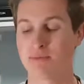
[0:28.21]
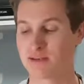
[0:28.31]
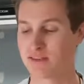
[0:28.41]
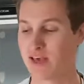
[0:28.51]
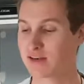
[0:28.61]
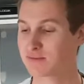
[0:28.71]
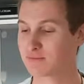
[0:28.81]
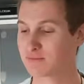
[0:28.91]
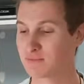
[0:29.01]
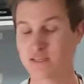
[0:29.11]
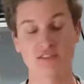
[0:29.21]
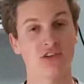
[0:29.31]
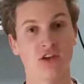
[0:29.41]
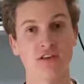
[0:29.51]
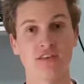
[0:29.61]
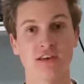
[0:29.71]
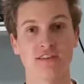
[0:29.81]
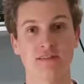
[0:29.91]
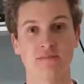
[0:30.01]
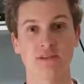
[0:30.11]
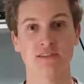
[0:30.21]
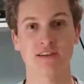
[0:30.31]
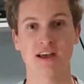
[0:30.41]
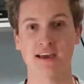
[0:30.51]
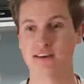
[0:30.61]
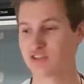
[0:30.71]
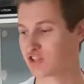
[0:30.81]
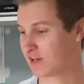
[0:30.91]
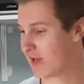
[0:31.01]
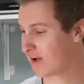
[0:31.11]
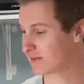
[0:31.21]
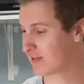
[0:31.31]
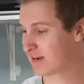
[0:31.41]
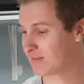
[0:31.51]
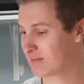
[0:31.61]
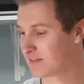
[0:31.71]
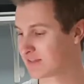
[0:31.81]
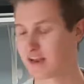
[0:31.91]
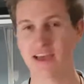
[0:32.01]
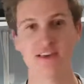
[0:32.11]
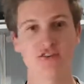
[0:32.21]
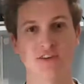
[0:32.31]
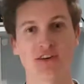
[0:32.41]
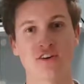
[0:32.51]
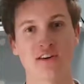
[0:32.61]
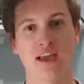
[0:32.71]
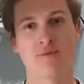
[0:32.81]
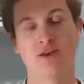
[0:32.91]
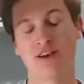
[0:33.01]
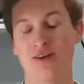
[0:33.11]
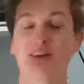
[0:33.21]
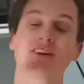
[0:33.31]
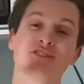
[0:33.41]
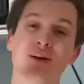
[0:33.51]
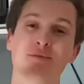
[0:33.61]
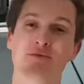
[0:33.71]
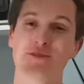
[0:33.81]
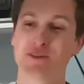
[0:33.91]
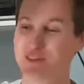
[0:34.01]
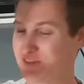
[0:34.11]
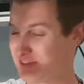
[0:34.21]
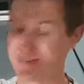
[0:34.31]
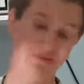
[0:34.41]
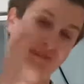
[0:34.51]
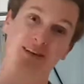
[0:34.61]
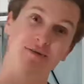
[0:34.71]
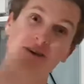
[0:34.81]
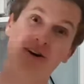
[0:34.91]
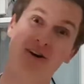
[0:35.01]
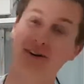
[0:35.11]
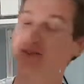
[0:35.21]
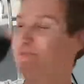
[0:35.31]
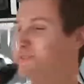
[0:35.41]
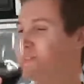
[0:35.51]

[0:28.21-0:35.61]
But that means a lot of things. It means that I can chill out, and it means that I can drink on camera and not get in trouble for it. So here we go.